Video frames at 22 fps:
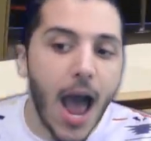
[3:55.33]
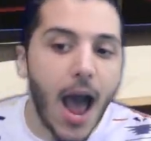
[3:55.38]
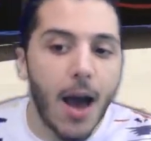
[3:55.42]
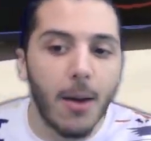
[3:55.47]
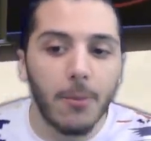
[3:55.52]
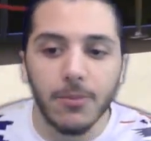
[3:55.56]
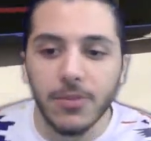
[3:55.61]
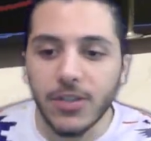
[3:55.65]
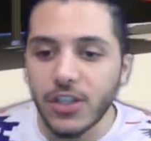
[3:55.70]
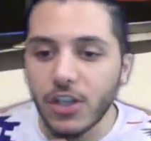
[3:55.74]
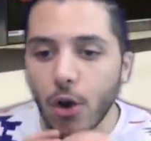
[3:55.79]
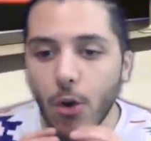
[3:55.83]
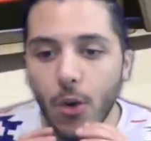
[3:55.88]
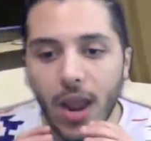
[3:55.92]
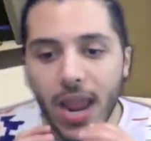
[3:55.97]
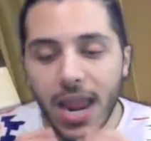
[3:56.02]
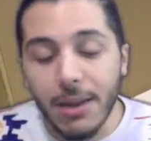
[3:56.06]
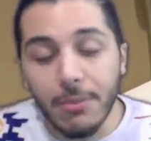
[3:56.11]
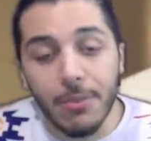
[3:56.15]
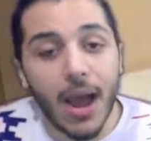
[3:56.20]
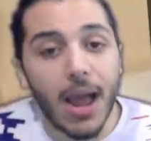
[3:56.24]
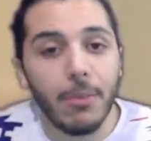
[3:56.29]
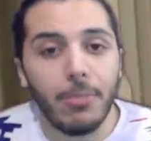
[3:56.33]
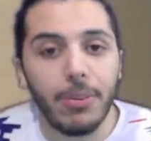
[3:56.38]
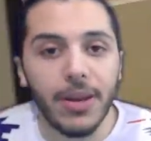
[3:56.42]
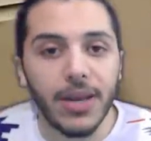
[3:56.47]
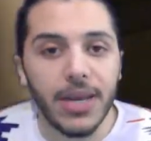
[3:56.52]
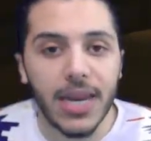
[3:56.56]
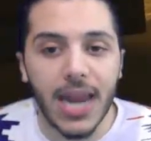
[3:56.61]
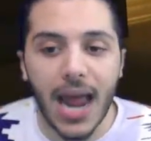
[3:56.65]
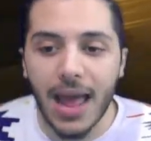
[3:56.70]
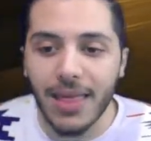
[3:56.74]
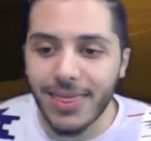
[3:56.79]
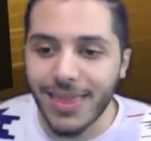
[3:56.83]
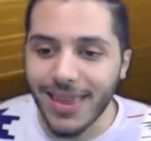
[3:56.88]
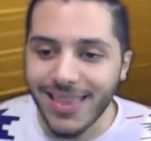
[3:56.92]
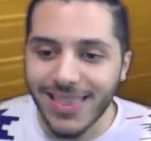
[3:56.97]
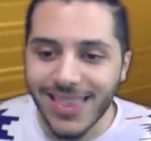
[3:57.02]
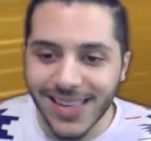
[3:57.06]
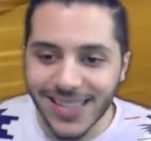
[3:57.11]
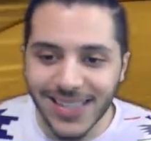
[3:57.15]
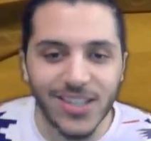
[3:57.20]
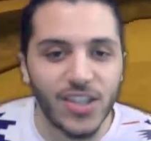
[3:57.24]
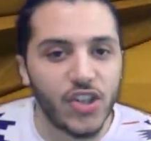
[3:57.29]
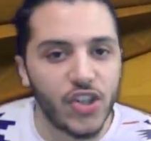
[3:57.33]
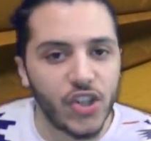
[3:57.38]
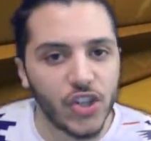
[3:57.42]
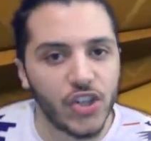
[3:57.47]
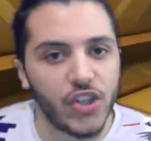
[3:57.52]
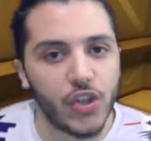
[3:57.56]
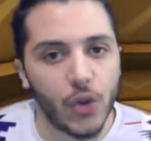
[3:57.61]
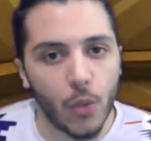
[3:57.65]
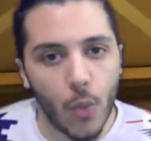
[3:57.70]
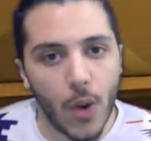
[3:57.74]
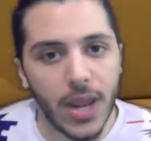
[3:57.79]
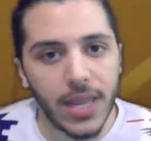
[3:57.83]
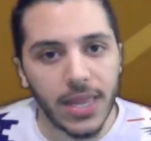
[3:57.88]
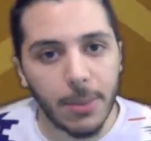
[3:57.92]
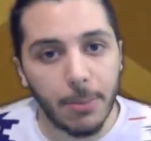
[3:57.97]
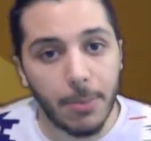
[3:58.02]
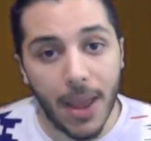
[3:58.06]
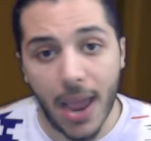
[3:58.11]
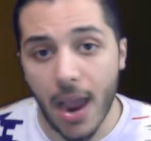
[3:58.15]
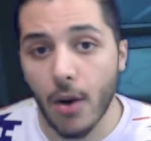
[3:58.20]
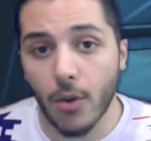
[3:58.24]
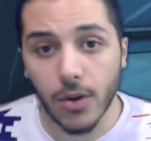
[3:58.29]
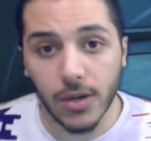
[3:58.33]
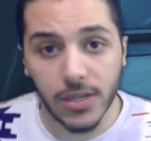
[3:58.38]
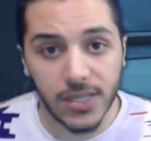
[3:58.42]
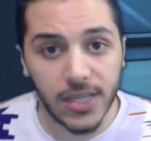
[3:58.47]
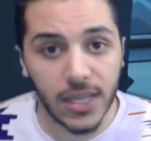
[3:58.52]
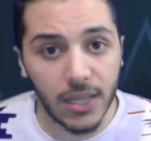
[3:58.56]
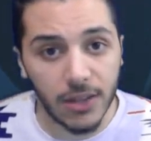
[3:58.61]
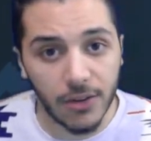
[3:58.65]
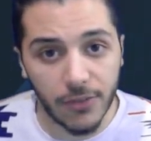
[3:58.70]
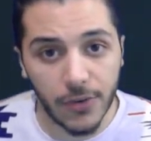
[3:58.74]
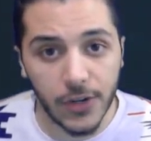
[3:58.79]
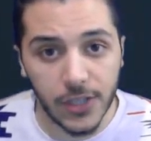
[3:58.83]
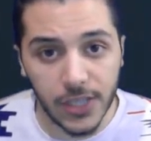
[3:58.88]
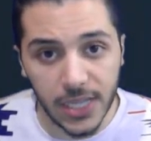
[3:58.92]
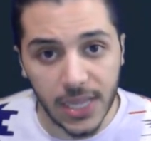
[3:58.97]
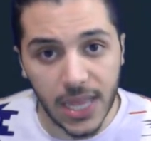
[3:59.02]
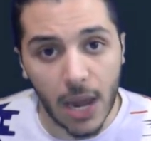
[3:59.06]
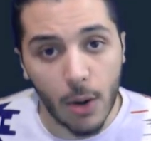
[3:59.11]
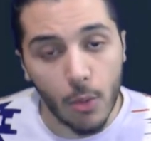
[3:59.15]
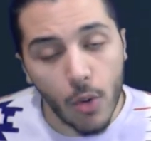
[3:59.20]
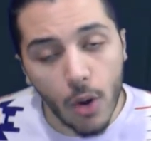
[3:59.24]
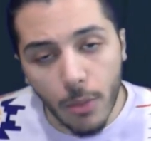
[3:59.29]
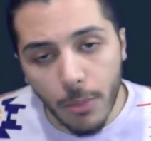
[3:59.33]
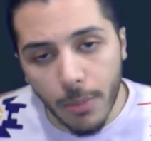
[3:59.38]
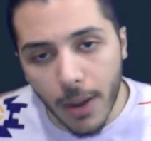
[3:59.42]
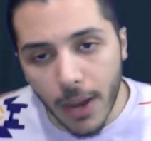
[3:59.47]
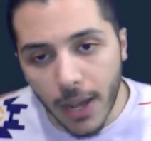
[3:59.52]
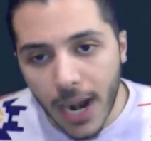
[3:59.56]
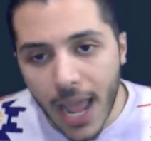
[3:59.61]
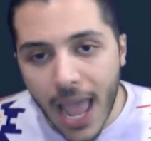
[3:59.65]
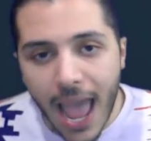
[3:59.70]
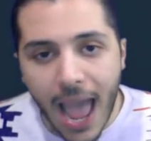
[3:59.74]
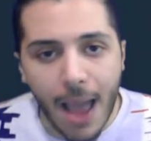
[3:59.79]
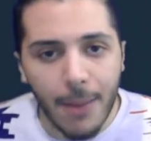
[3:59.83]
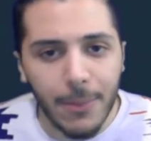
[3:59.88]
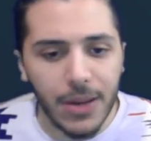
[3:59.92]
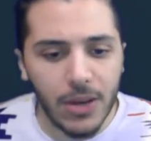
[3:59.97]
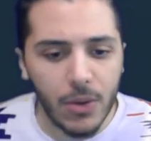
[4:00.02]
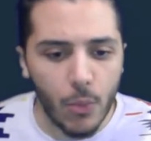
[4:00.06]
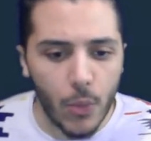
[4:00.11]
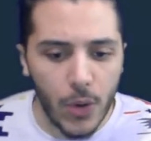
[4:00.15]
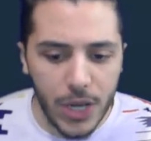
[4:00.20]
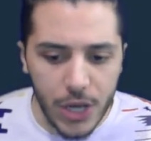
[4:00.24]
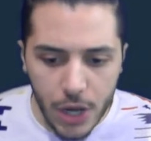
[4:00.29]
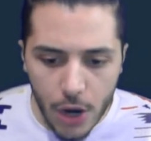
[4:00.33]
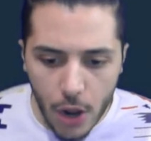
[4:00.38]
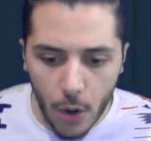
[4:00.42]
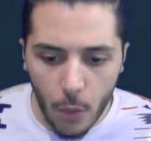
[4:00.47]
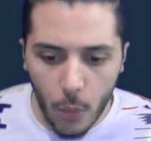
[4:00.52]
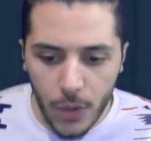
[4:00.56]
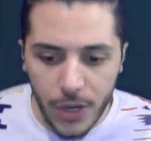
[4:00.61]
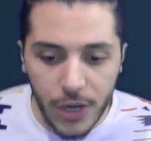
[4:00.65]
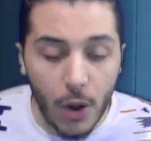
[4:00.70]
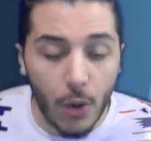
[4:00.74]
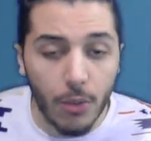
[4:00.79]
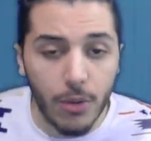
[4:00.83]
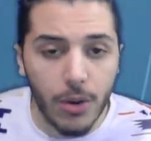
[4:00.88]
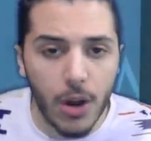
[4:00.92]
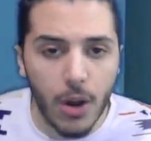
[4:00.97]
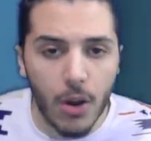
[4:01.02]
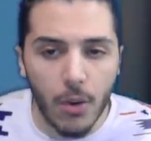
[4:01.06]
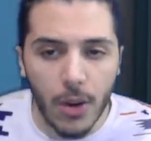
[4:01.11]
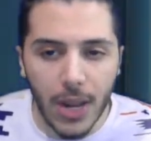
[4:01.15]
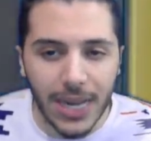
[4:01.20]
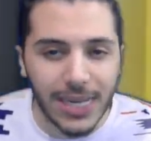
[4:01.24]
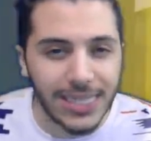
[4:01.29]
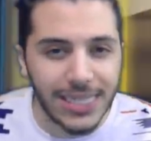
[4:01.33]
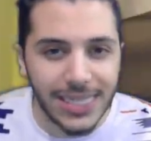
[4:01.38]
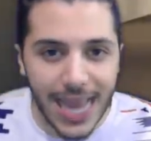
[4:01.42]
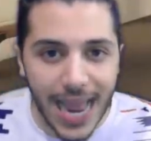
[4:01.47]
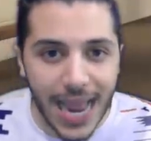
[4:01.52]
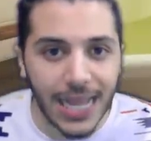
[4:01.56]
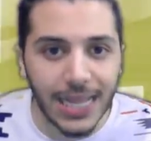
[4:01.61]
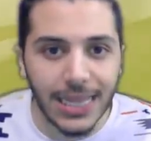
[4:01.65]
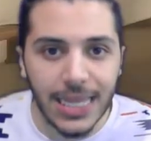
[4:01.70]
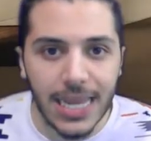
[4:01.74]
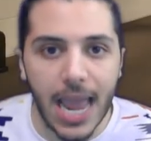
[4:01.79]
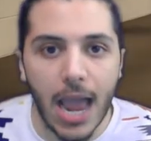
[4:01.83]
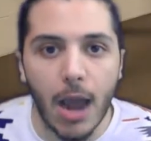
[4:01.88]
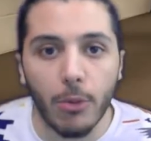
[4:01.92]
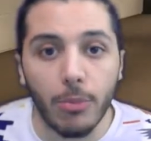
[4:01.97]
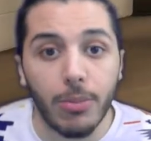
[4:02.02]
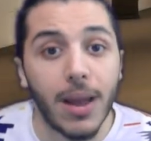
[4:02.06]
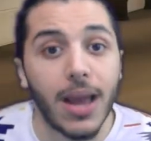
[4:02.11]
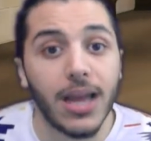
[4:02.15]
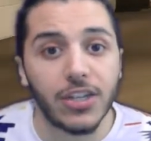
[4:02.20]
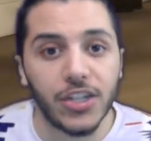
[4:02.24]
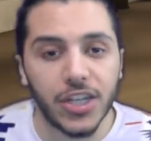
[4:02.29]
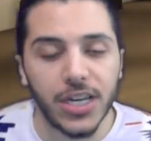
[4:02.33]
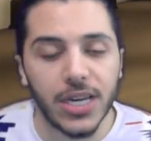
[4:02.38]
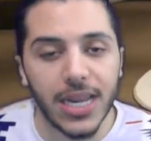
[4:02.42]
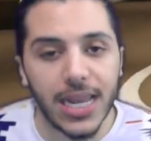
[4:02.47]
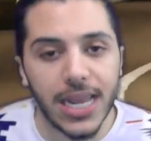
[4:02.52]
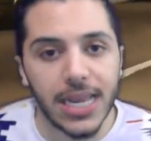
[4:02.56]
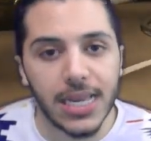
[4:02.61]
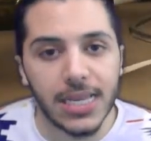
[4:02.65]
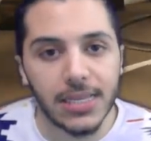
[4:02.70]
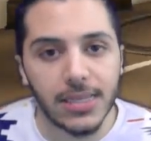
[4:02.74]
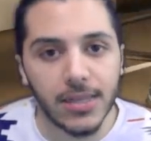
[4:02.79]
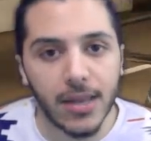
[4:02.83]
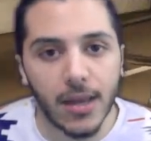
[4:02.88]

So in my opinion, I think this is just the way the power is delivered to that robot. I mean, we don't know exactly how Bastion is